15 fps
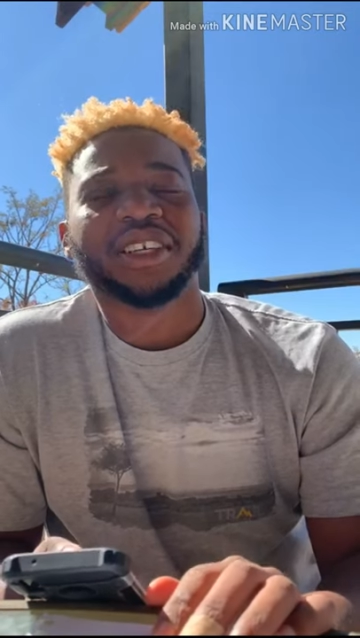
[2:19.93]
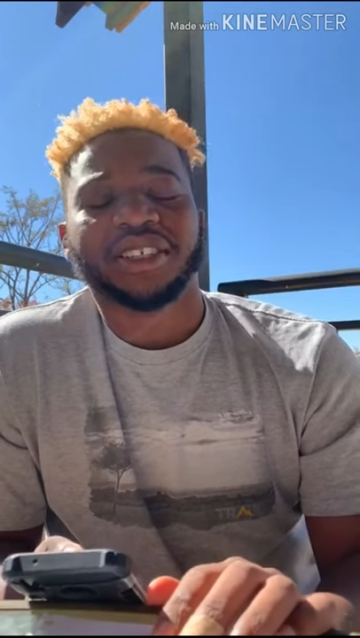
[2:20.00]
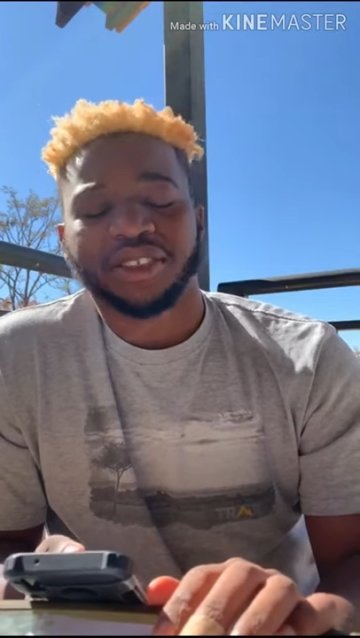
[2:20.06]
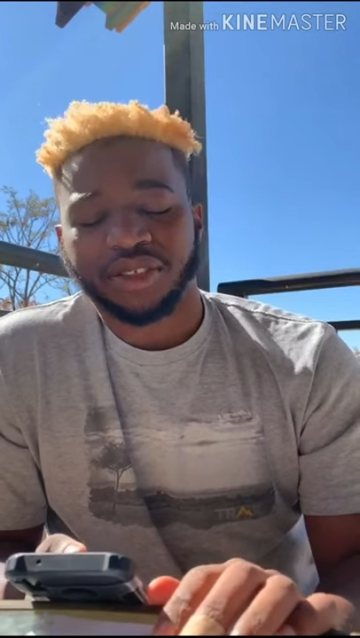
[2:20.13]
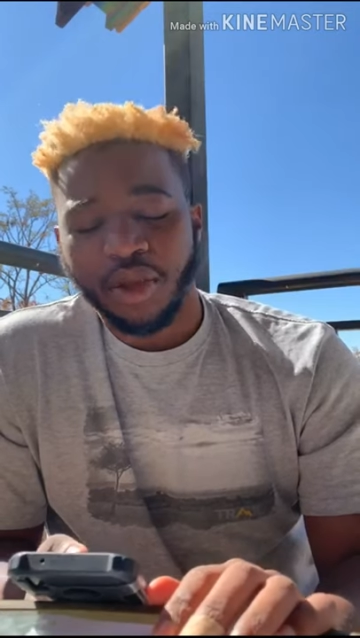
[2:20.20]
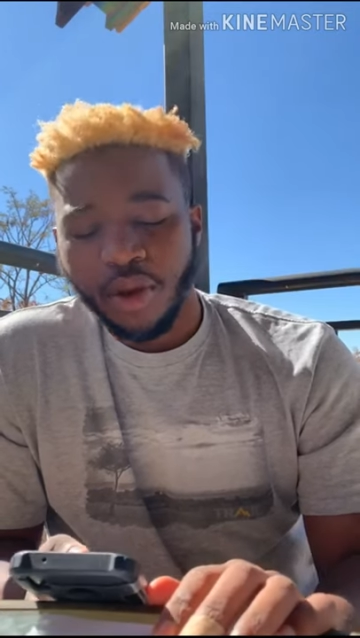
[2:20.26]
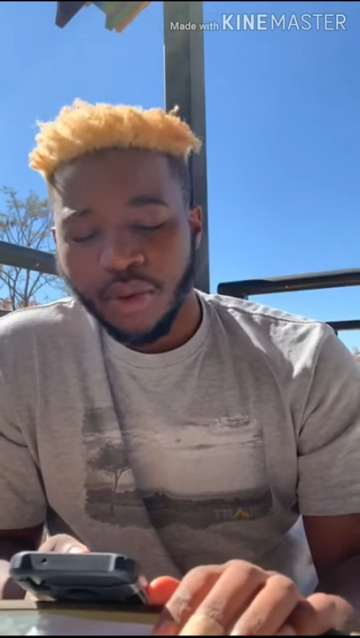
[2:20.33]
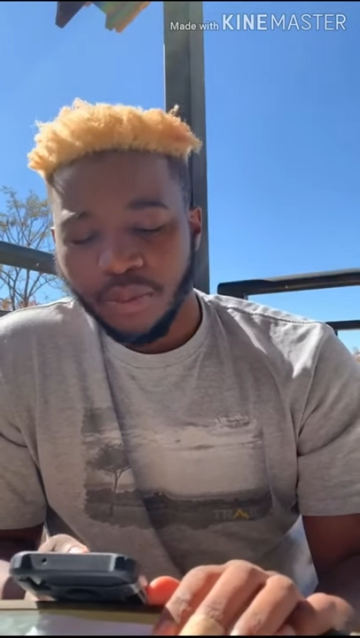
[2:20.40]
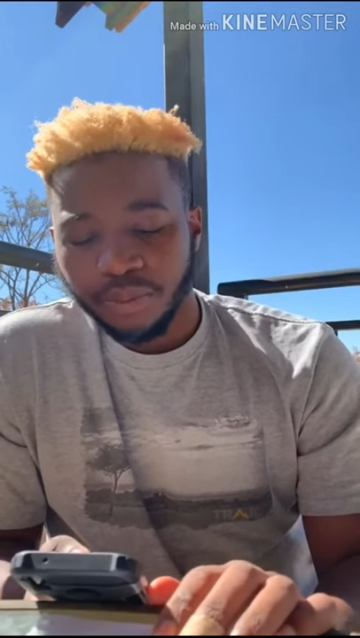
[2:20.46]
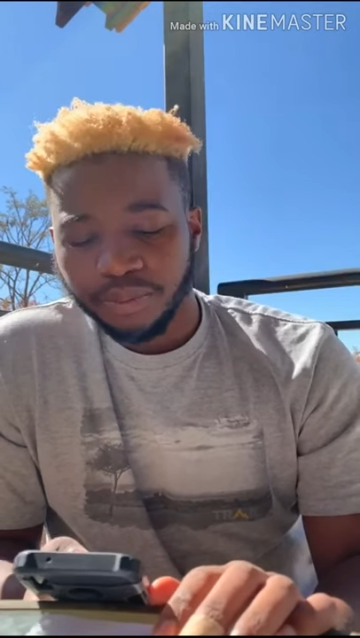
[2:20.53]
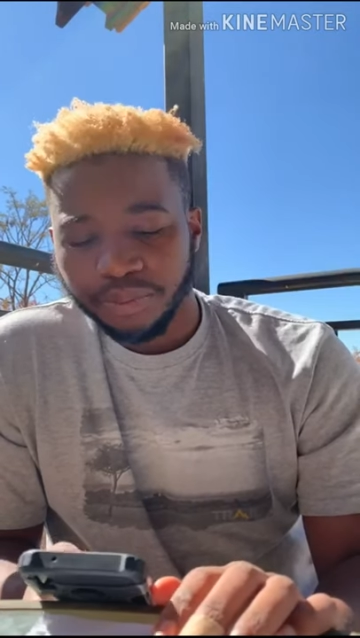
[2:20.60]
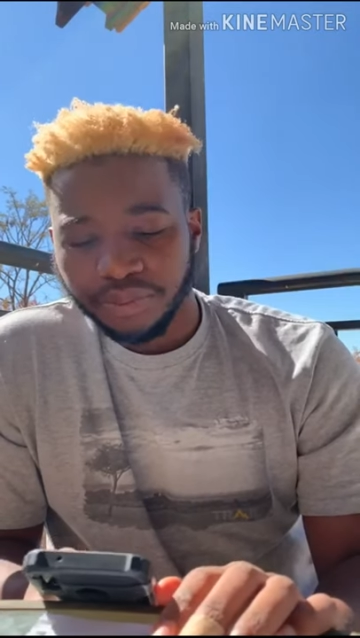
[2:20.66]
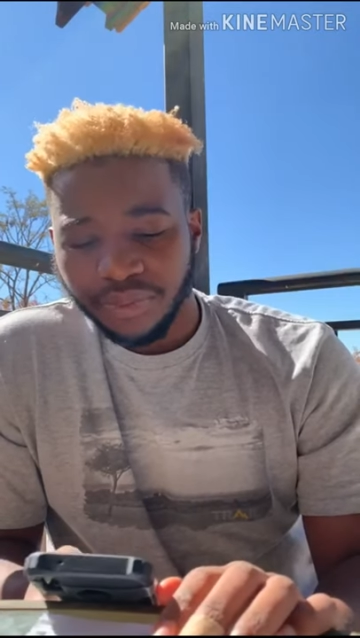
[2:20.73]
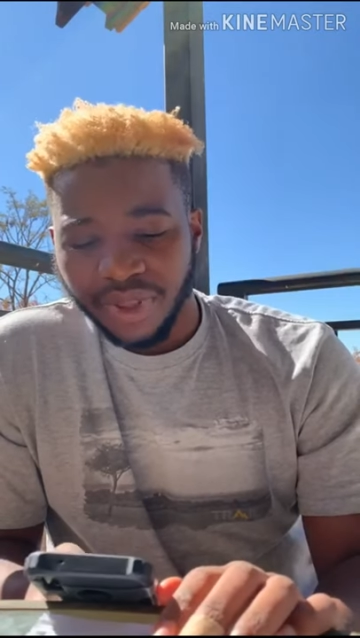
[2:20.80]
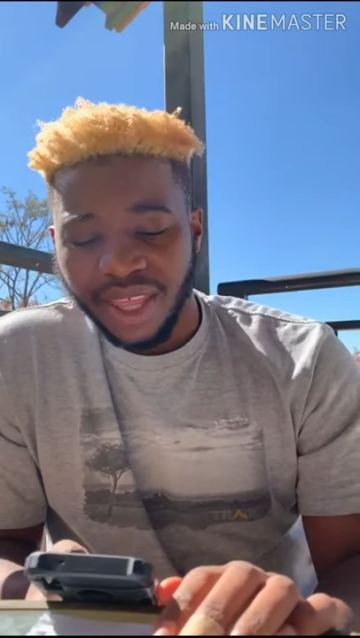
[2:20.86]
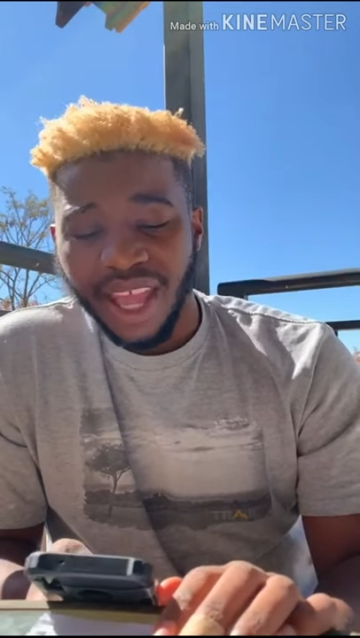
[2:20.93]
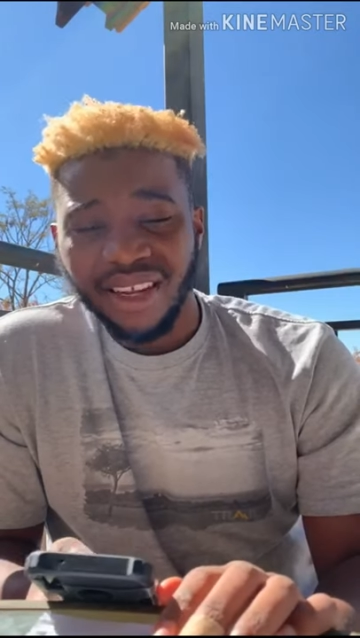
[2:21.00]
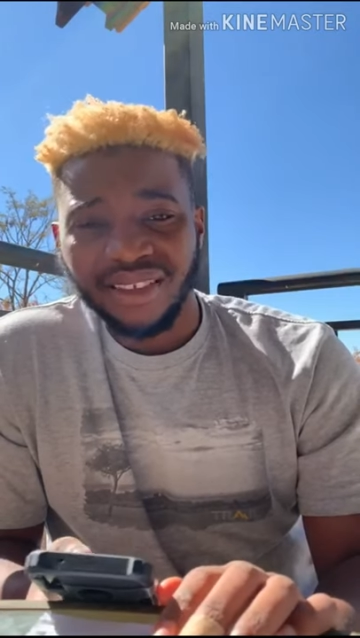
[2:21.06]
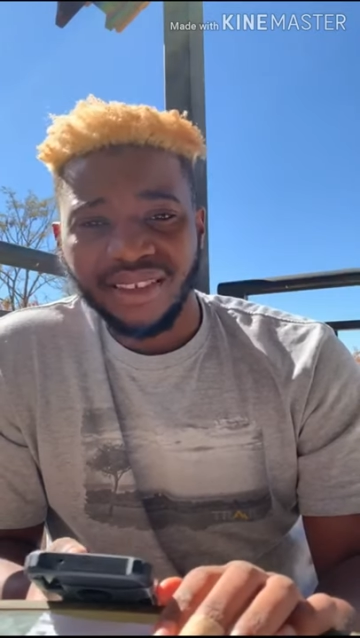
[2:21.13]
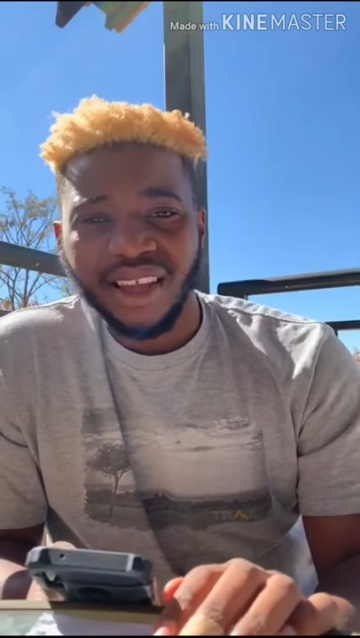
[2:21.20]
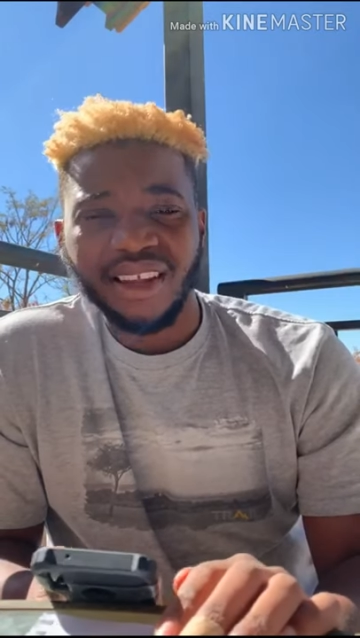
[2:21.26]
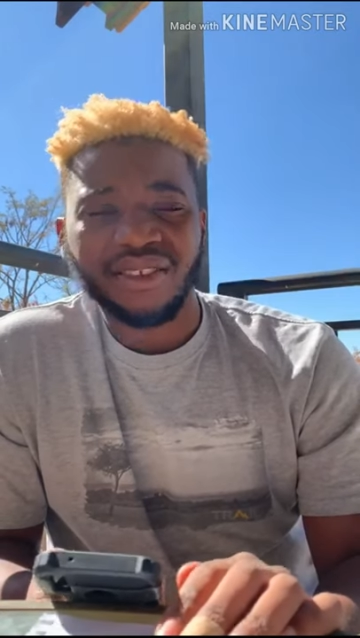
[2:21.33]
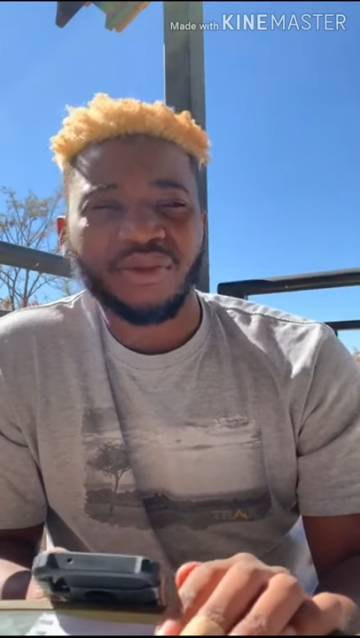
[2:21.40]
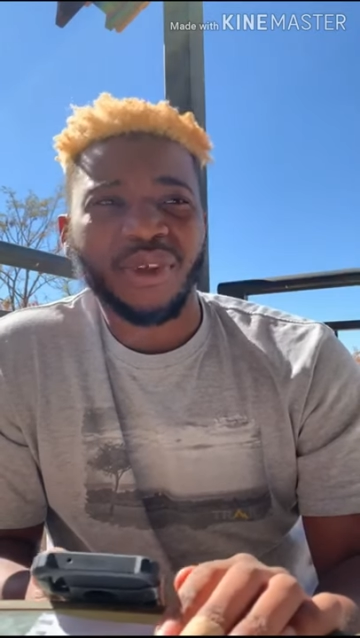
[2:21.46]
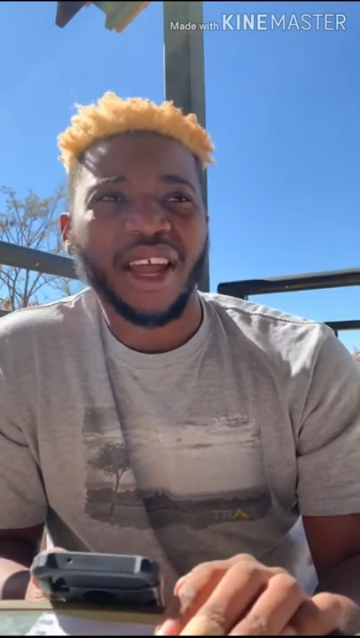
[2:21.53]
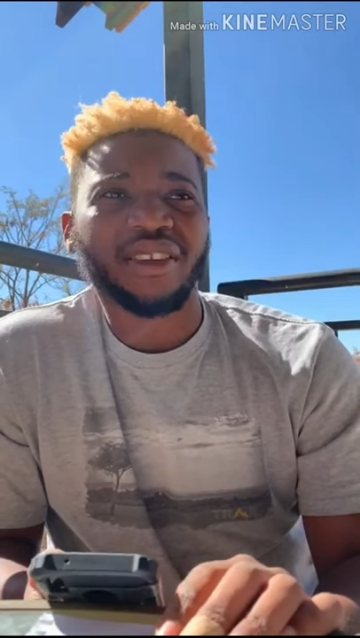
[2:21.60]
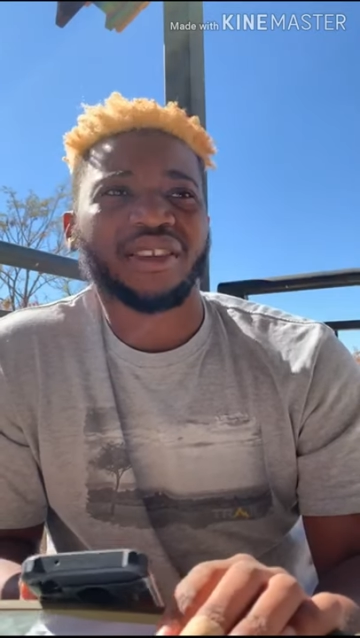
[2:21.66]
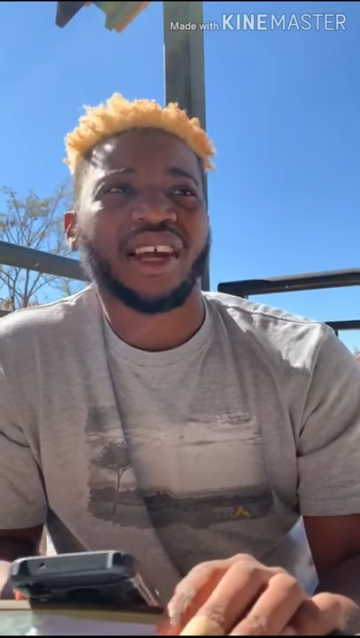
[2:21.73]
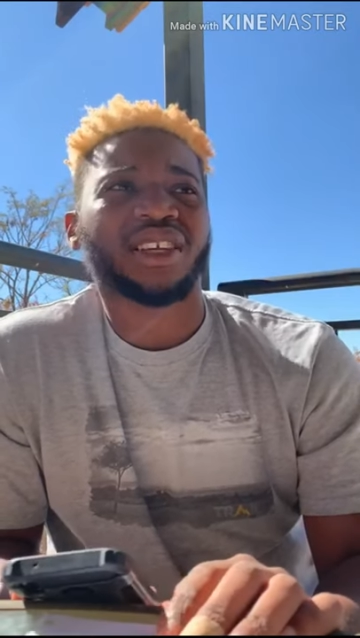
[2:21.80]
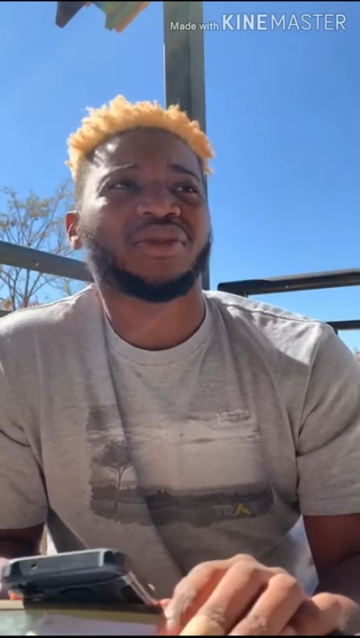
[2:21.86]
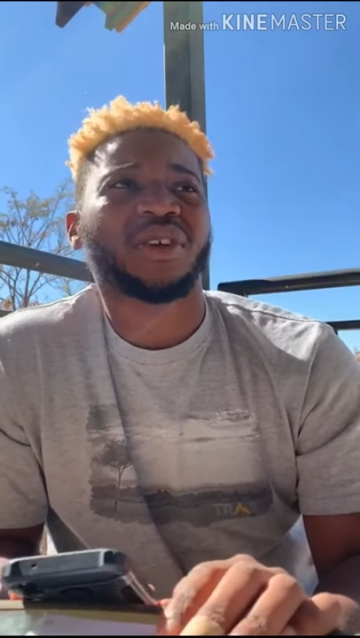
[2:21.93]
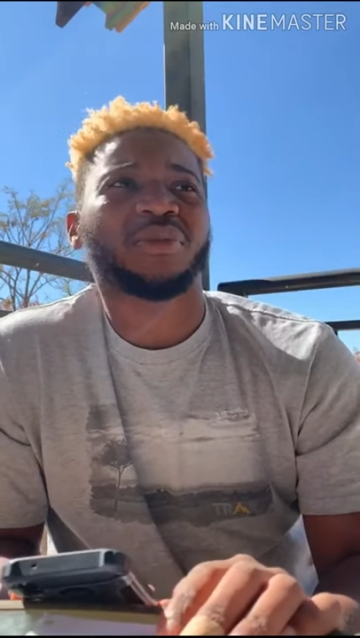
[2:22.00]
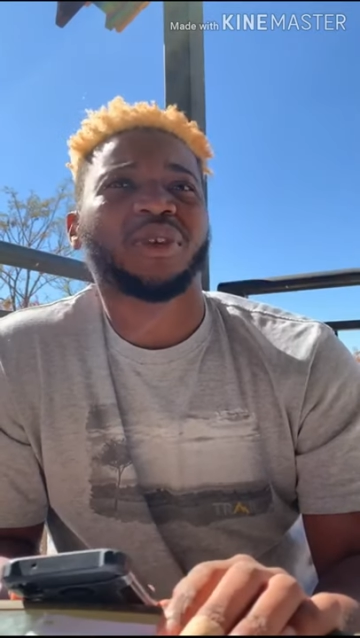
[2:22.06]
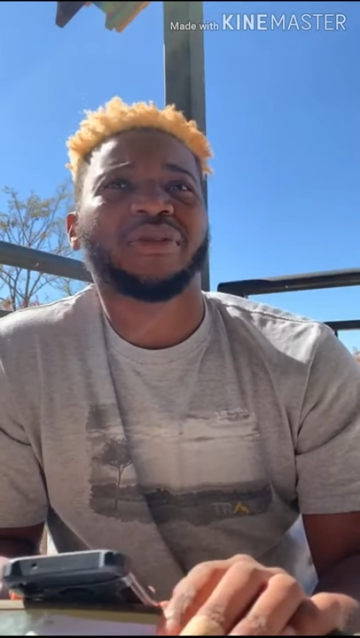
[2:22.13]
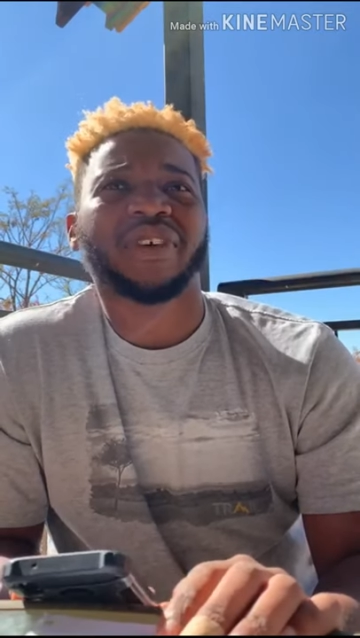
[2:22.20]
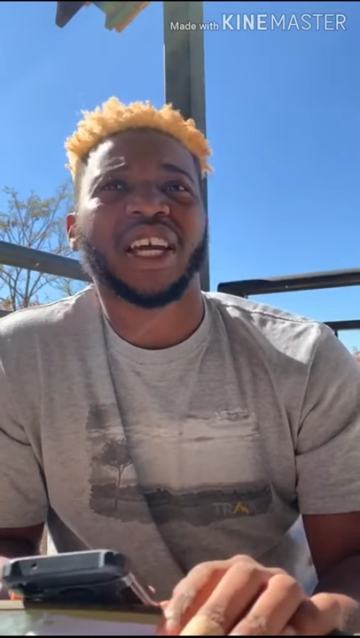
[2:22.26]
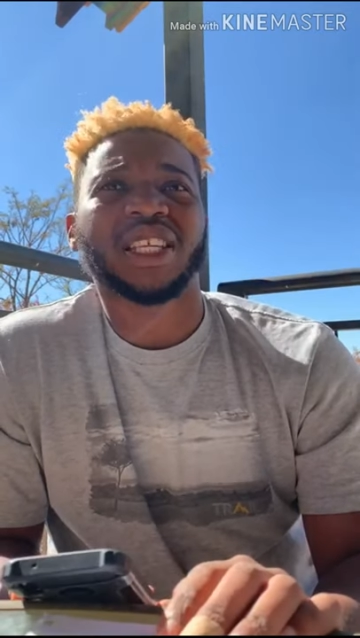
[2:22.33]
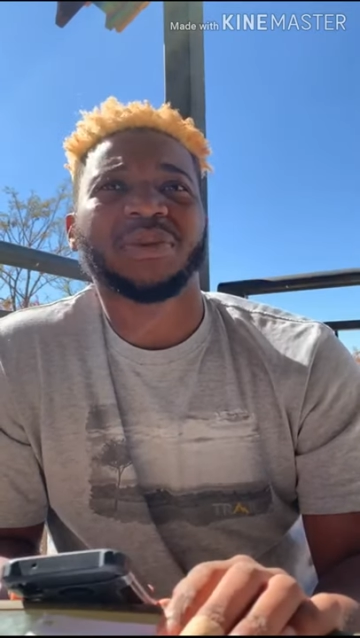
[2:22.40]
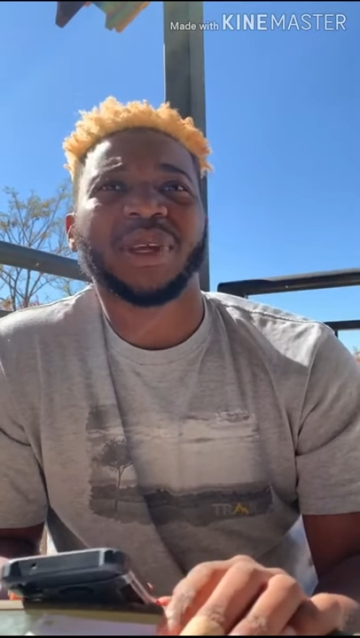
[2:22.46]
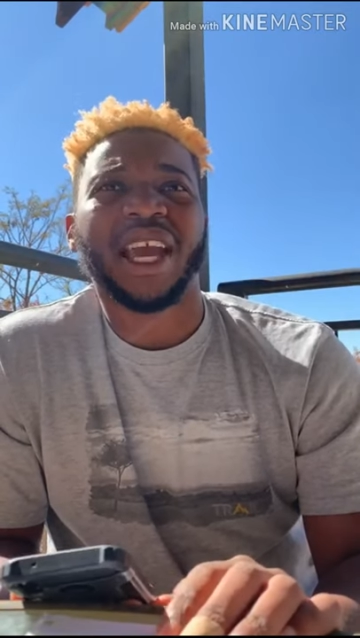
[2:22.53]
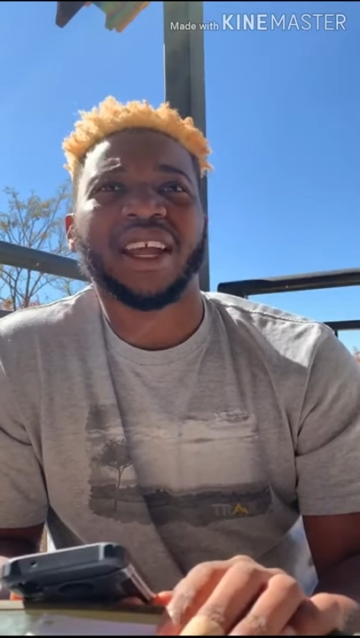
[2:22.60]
So that's what motivates me,